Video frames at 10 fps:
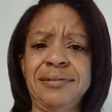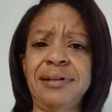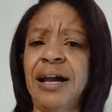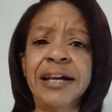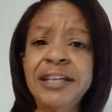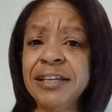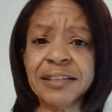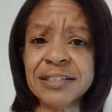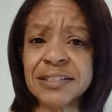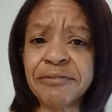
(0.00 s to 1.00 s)
I needed
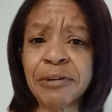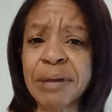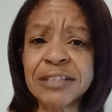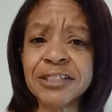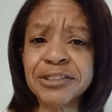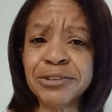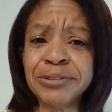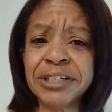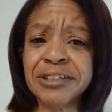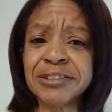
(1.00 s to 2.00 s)
this information 2
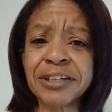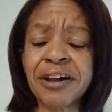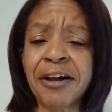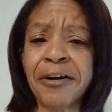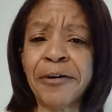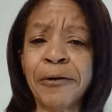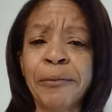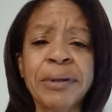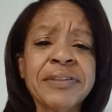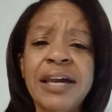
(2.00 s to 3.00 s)
years ago,
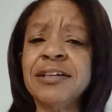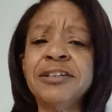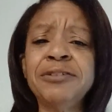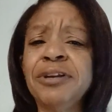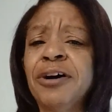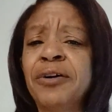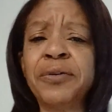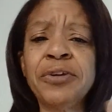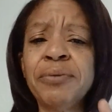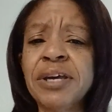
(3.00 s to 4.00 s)
but
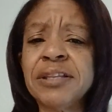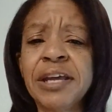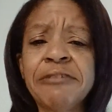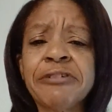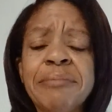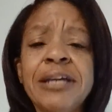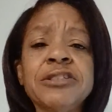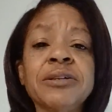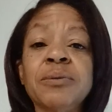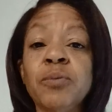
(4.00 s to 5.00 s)
you get the
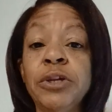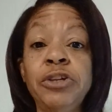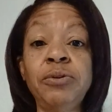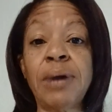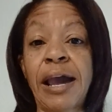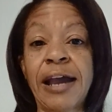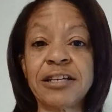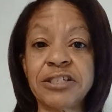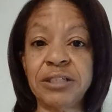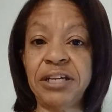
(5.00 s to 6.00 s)
information when you
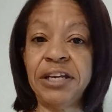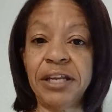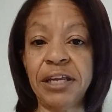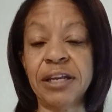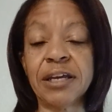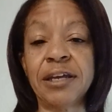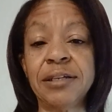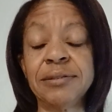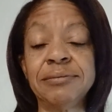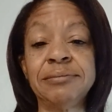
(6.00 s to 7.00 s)
actually need
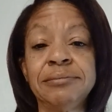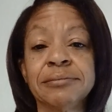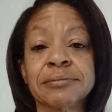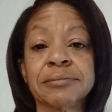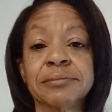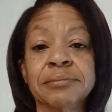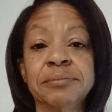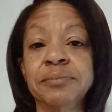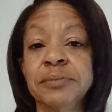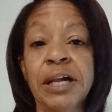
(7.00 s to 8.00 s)
it.
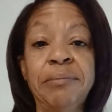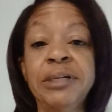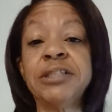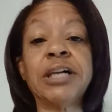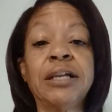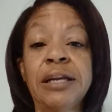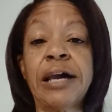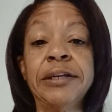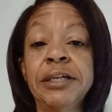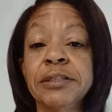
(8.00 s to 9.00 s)
Let me tell you,
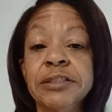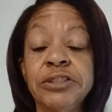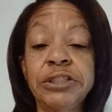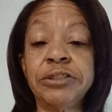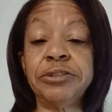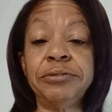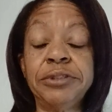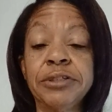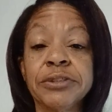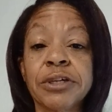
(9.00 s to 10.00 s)
I needed the shit 2
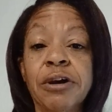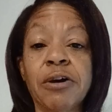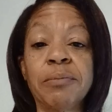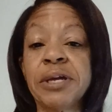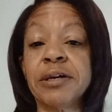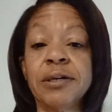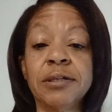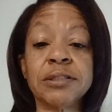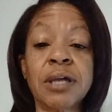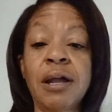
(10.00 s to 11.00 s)
years ago
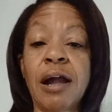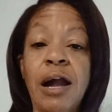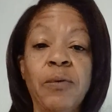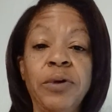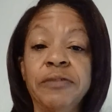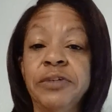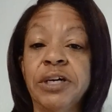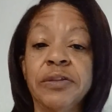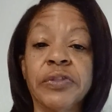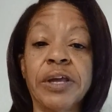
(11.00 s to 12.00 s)
because I would have
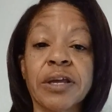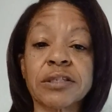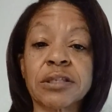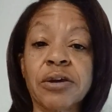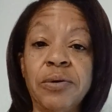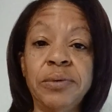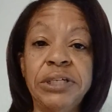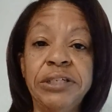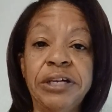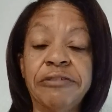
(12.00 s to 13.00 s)
done things
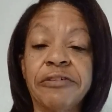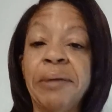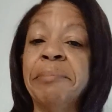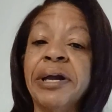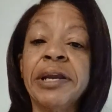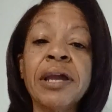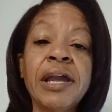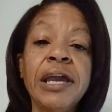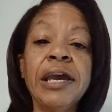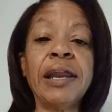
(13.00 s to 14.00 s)
totally different, but
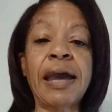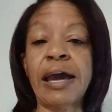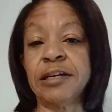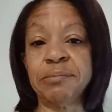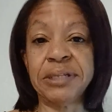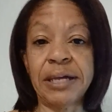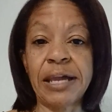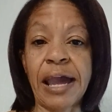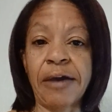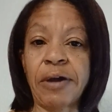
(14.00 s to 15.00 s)
it had to
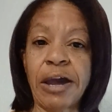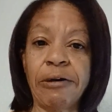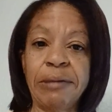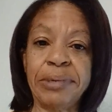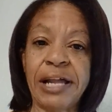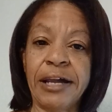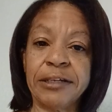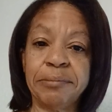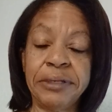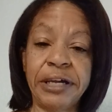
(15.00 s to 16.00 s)
play out how it
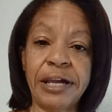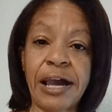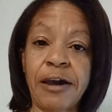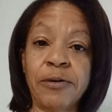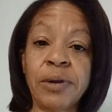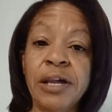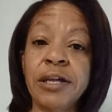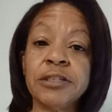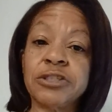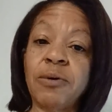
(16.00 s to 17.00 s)
planned to play out
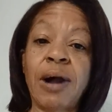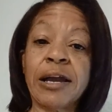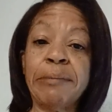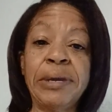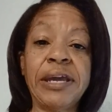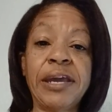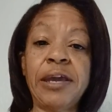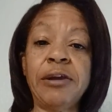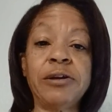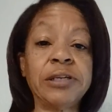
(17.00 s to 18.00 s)
so I could be
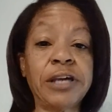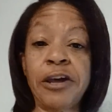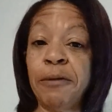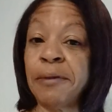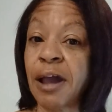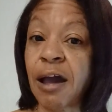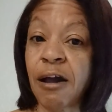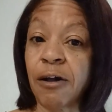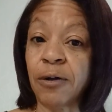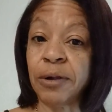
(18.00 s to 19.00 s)
here to help
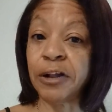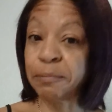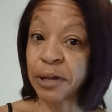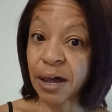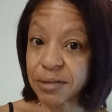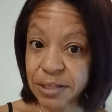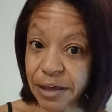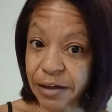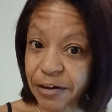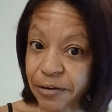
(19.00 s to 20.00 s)
y'all
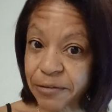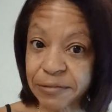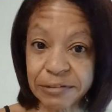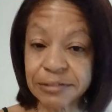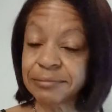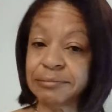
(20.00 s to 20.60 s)
selves.